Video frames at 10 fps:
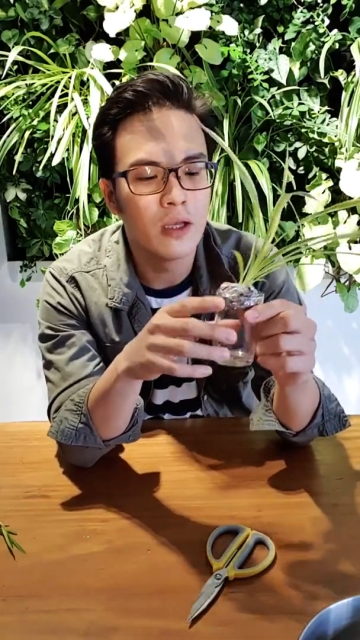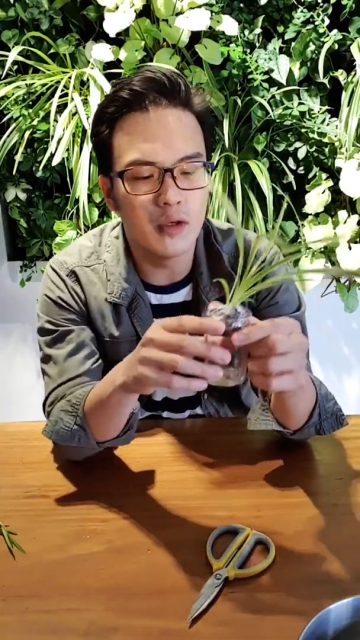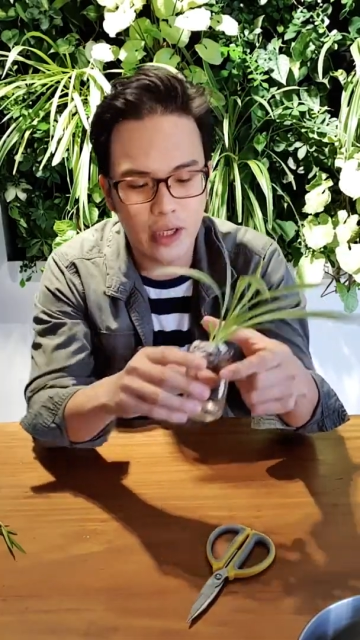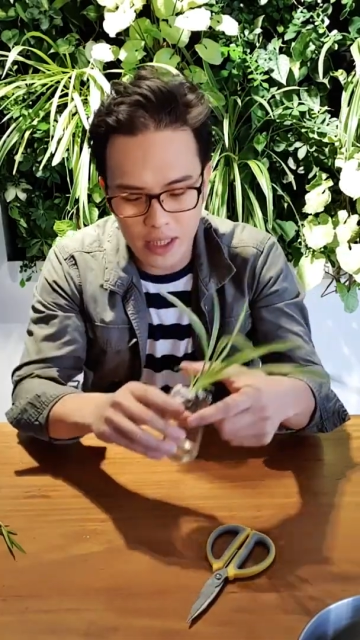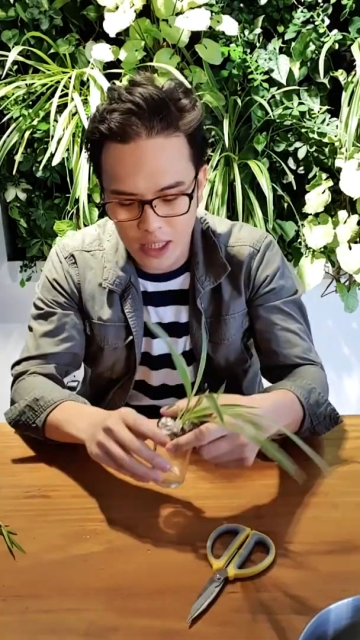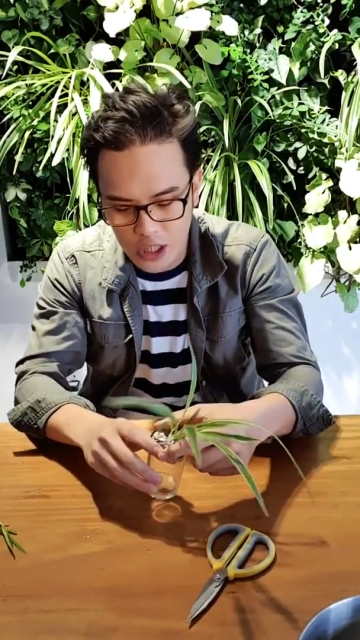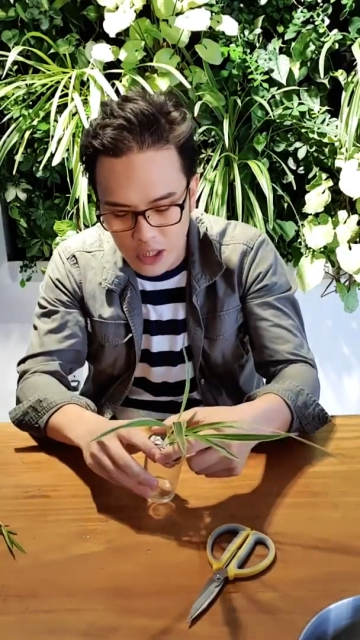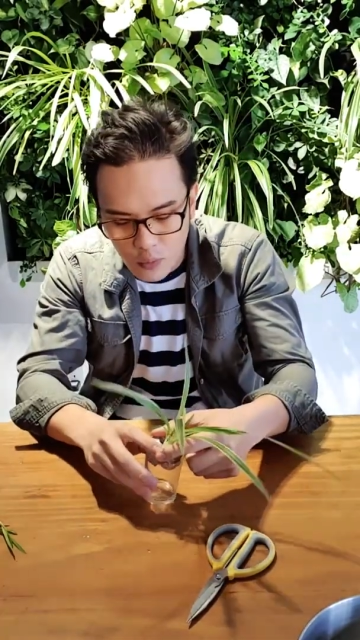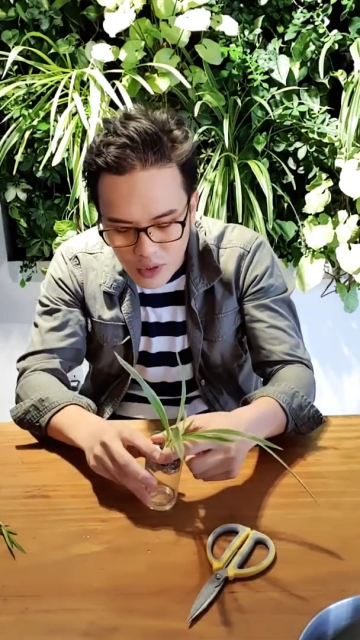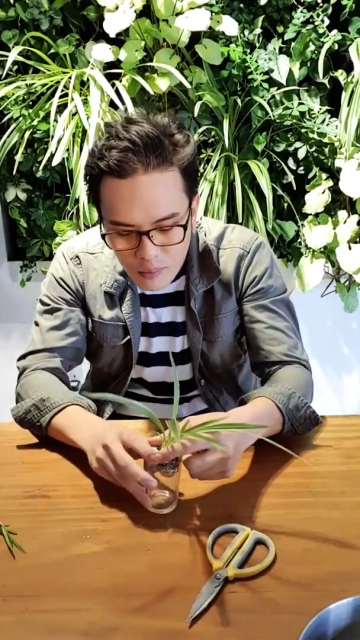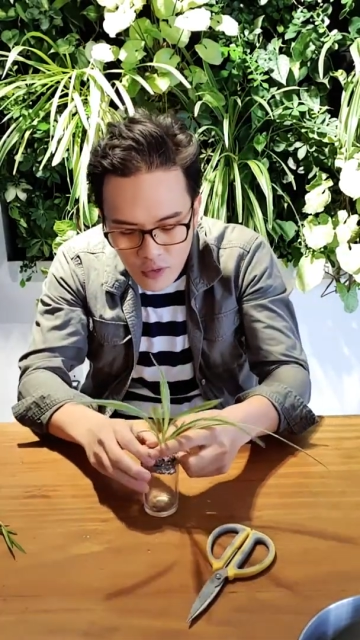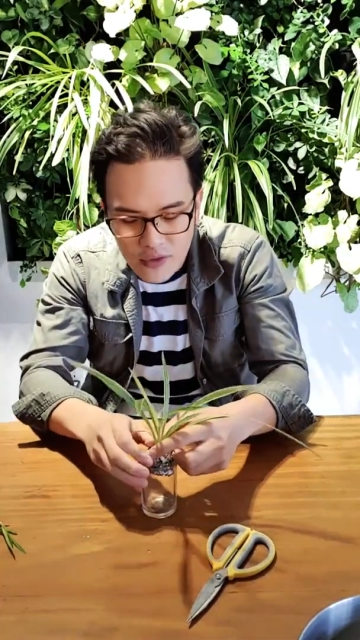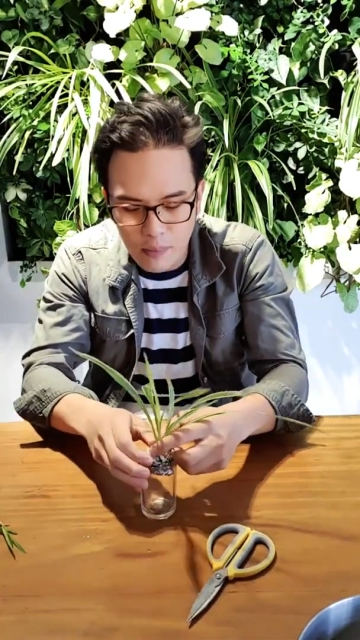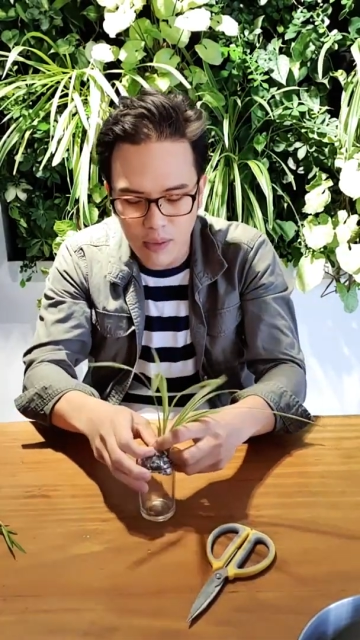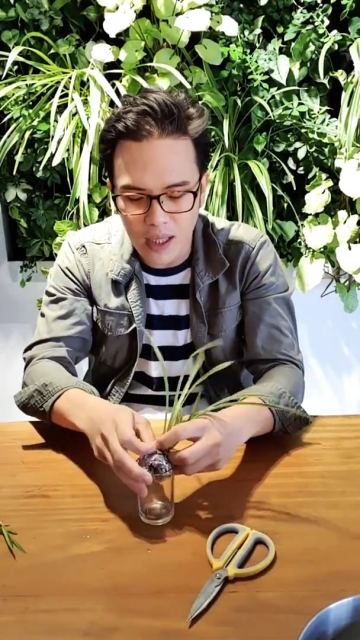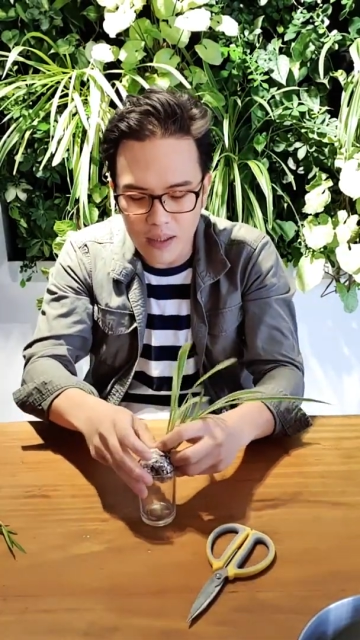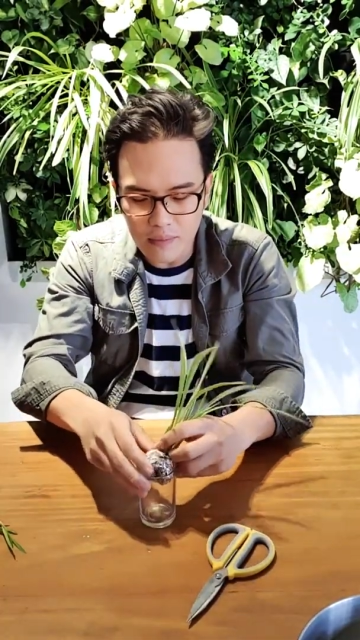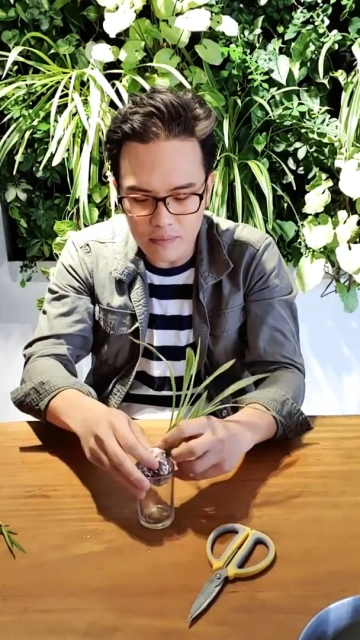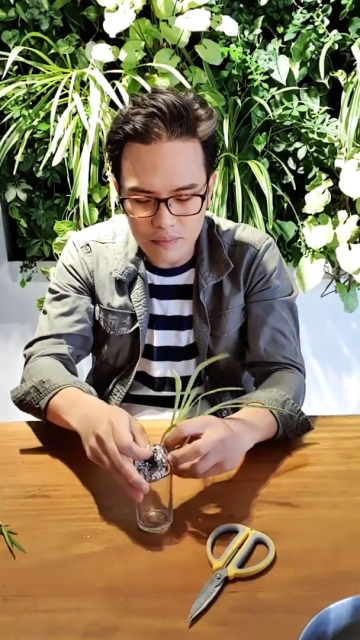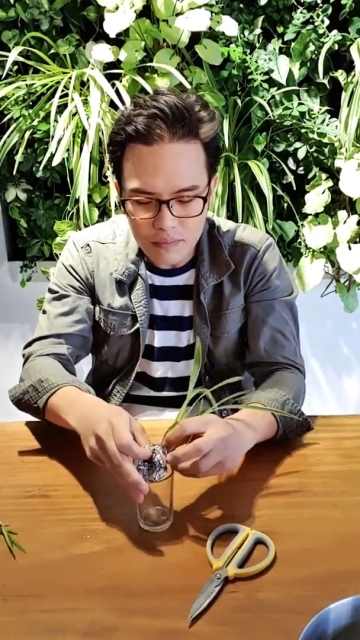you can actually remove the plant.